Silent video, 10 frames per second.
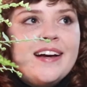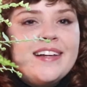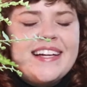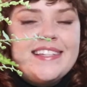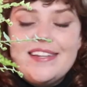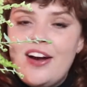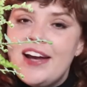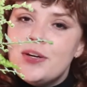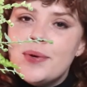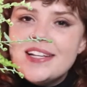like
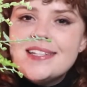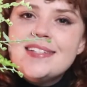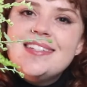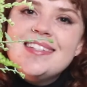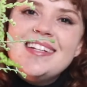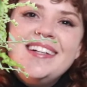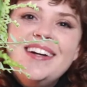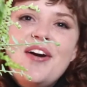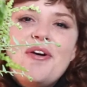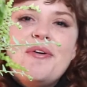side quests
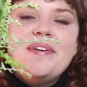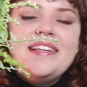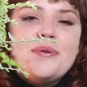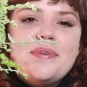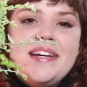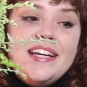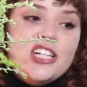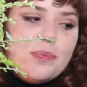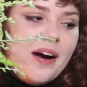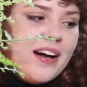or little
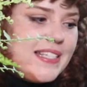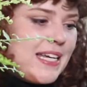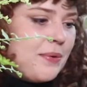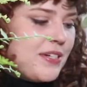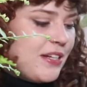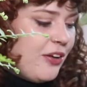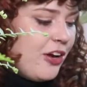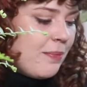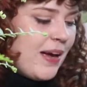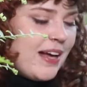niche parts that you want to
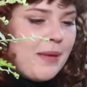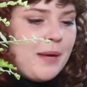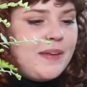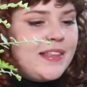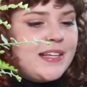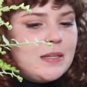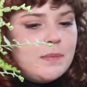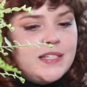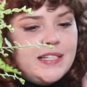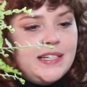learn about. Maybe there's a
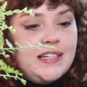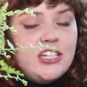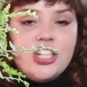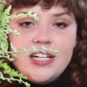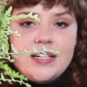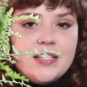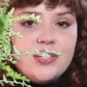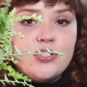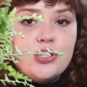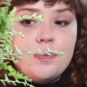particular genus
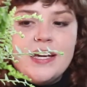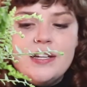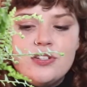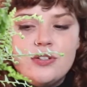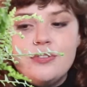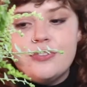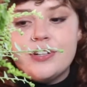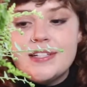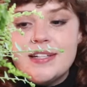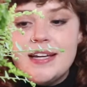you're super into, for
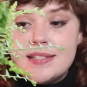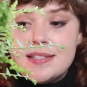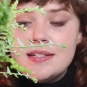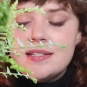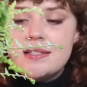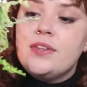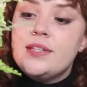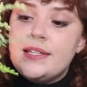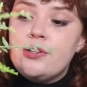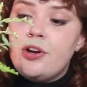instance,
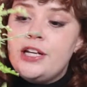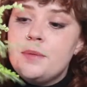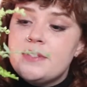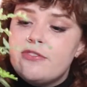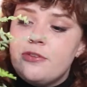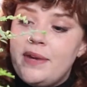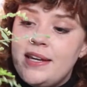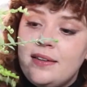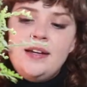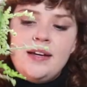syngoniums for
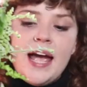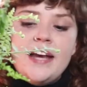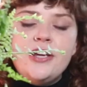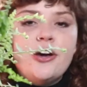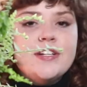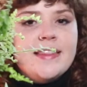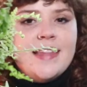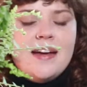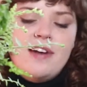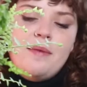me, and you go down
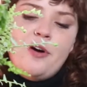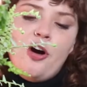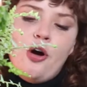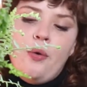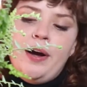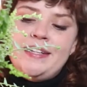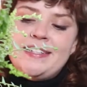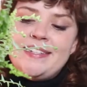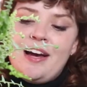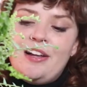that rabbit hole and you
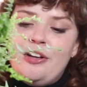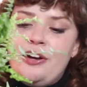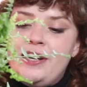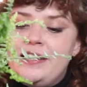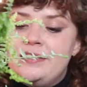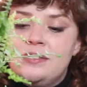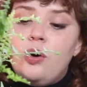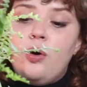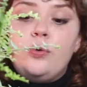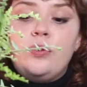start learning
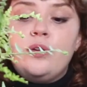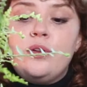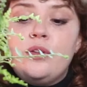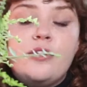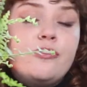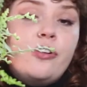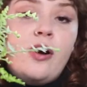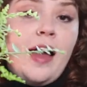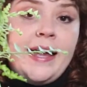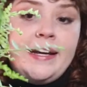all the
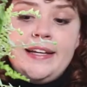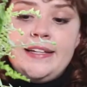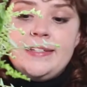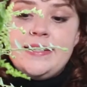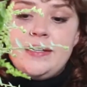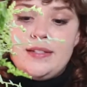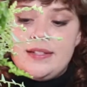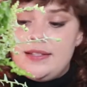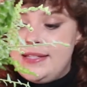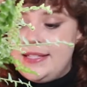varieties and the